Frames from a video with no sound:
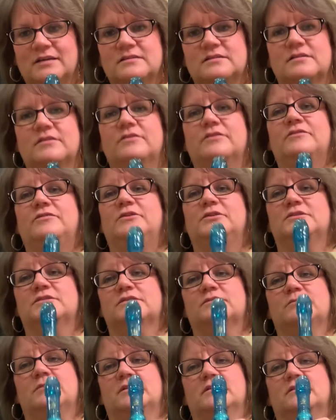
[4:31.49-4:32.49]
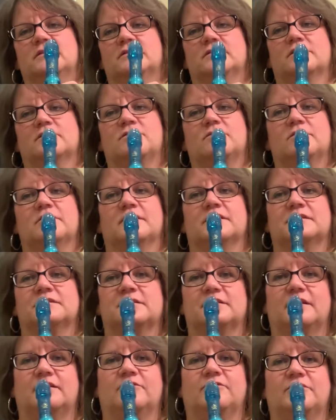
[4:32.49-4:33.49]
So if you just want to learn the chorus,
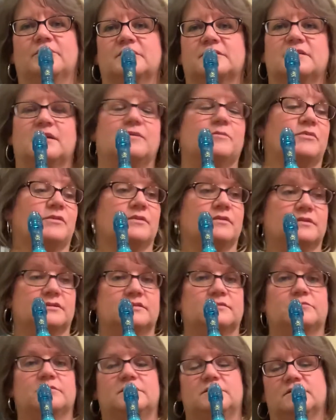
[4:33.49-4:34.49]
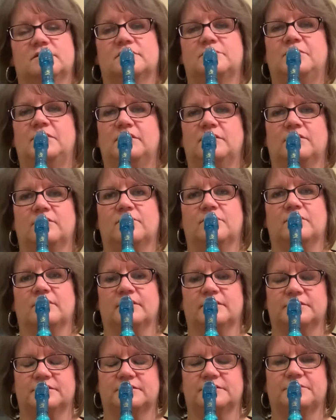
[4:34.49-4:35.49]
like for example, this would just be the
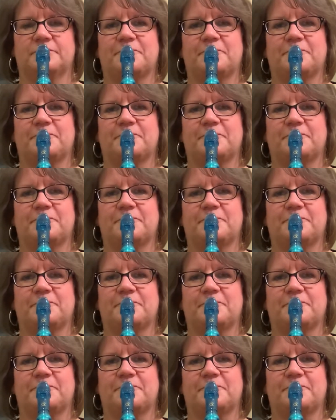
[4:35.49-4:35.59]
chorus.